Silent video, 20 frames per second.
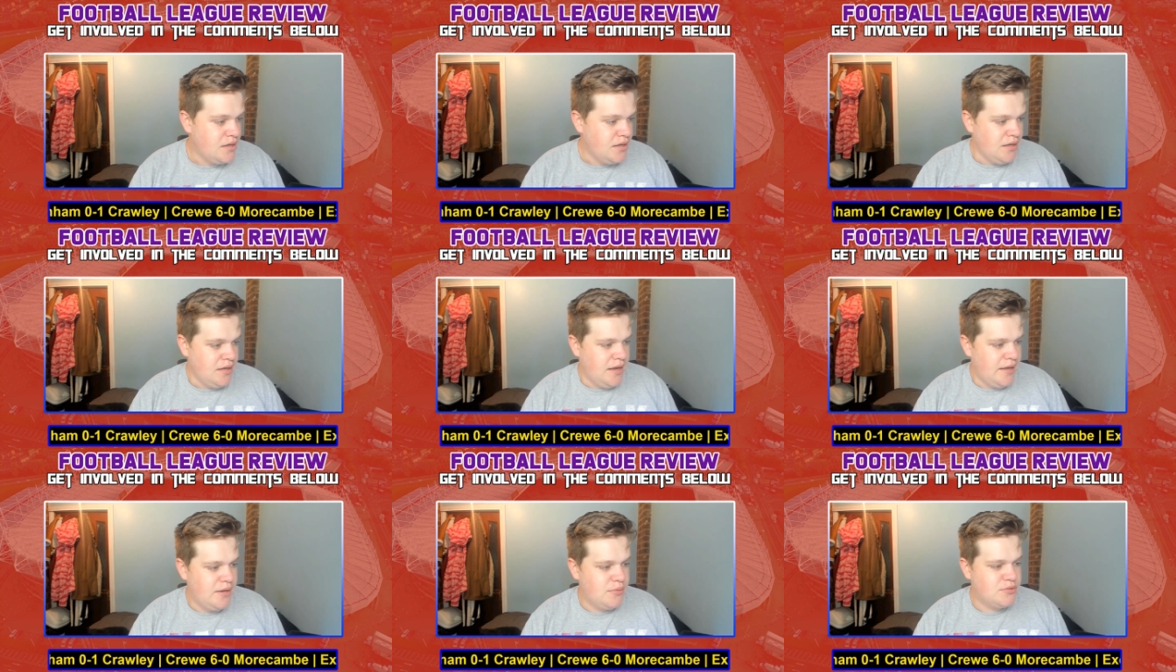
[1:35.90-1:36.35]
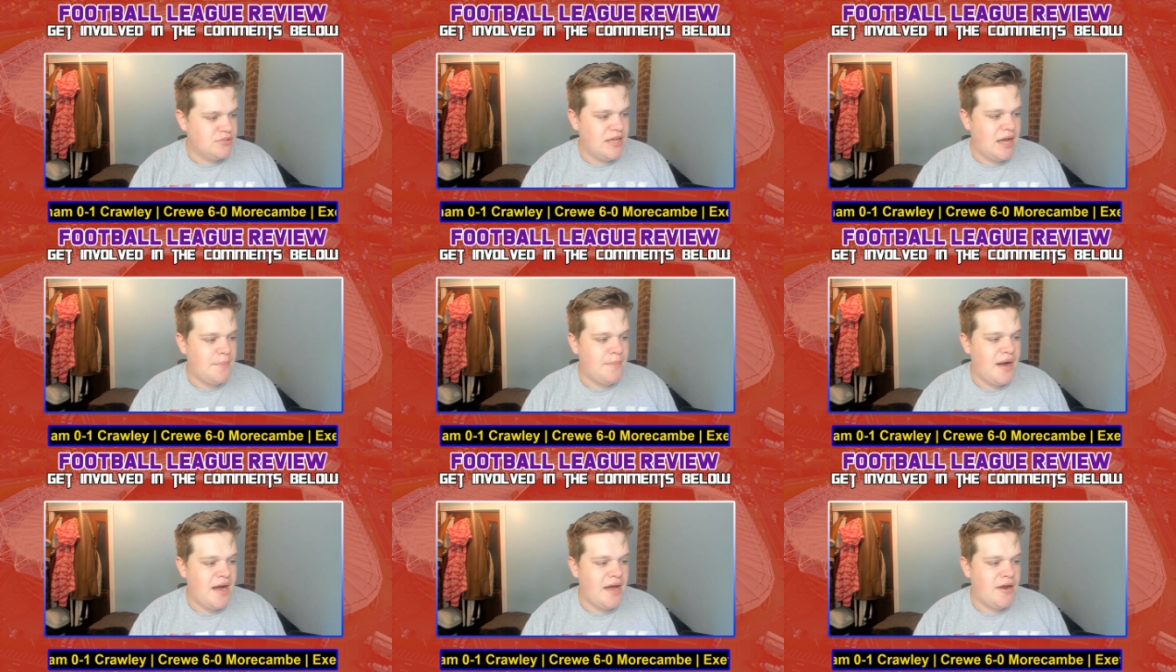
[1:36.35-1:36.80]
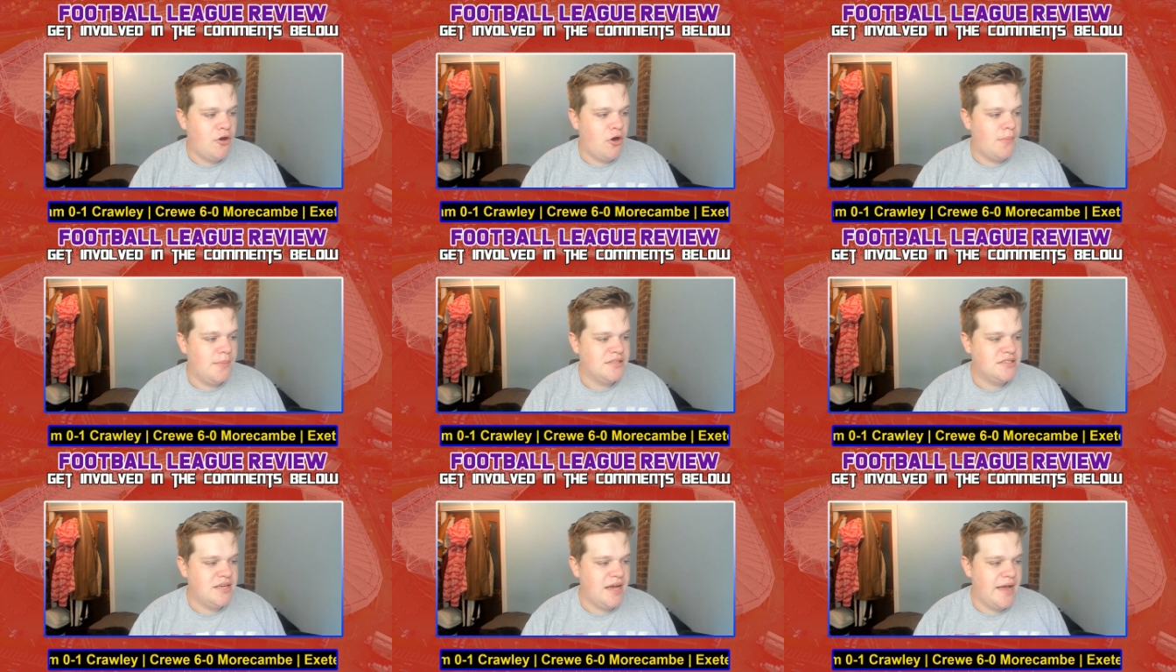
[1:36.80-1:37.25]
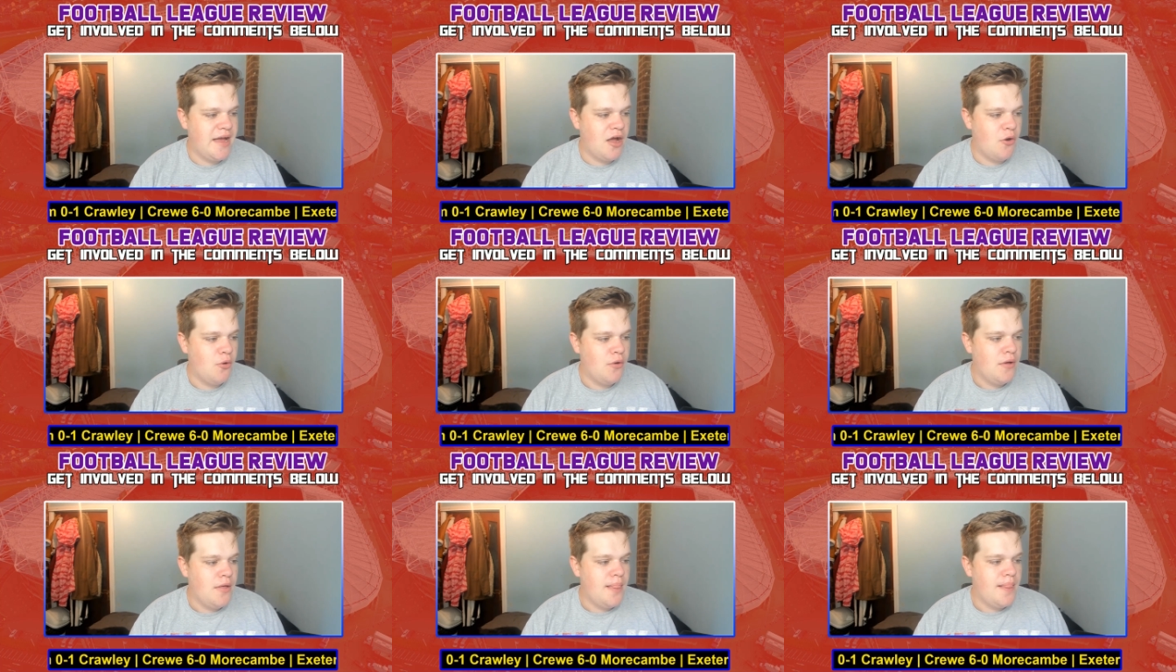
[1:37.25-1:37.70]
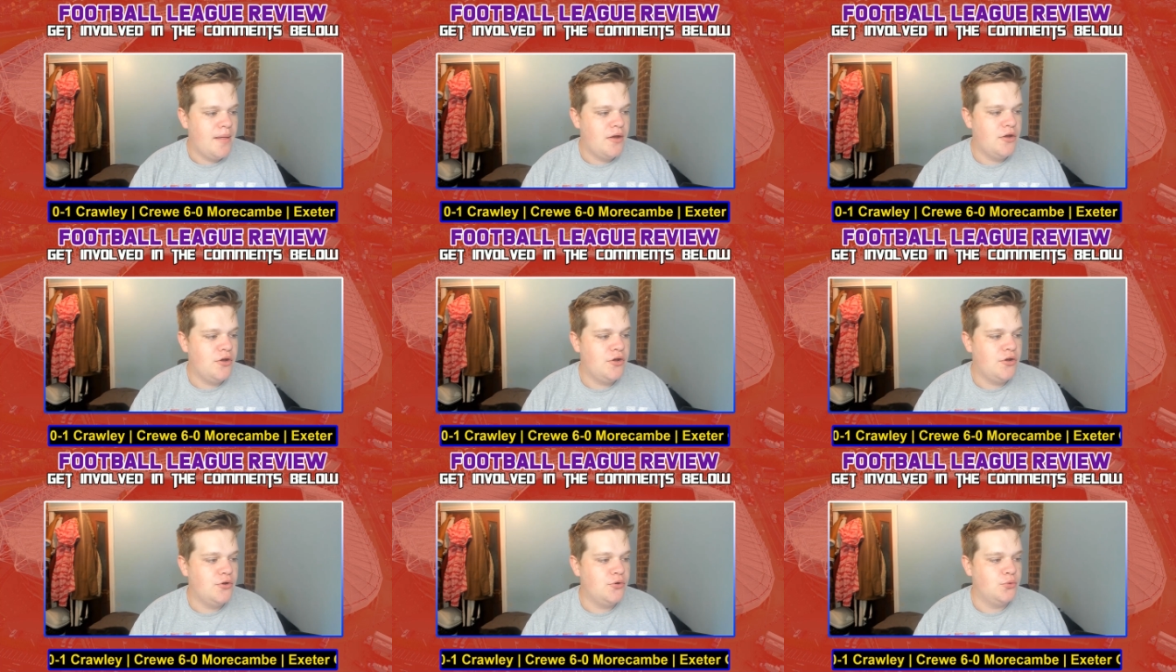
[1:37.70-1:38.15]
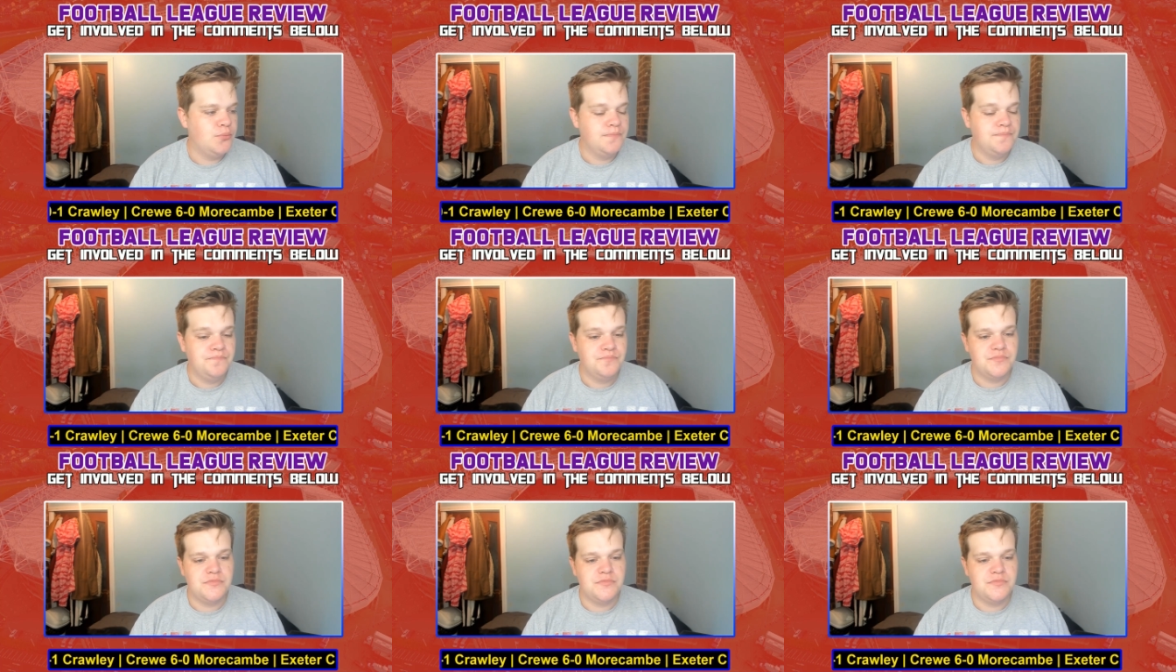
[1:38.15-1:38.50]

And it was that man, Omateo, who